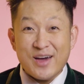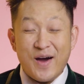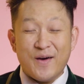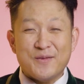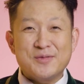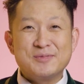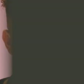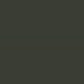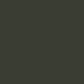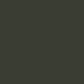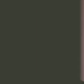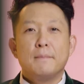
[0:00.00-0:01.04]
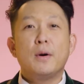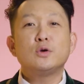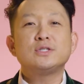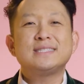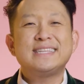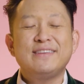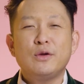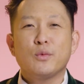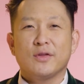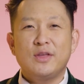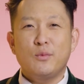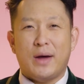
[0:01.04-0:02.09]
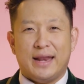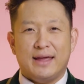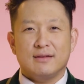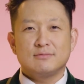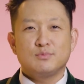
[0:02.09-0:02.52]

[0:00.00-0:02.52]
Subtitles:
go! Most TV-Worthy Wedding.